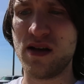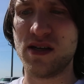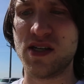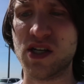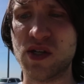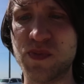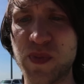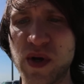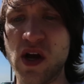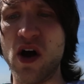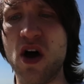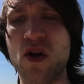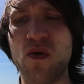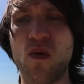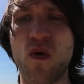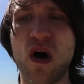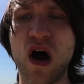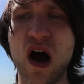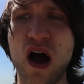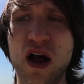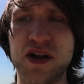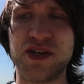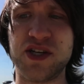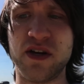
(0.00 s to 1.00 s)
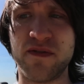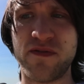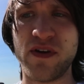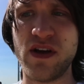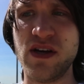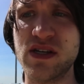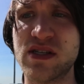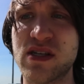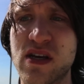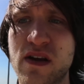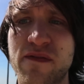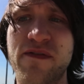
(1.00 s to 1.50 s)
Just be on watch. If
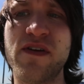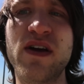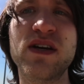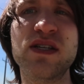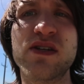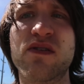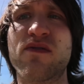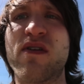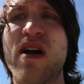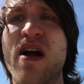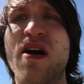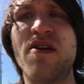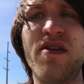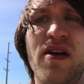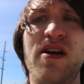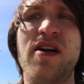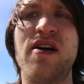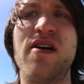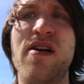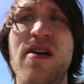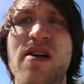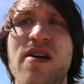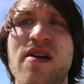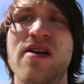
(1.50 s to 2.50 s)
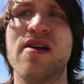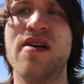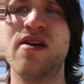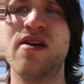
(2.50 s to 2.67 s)
he's if he's around here,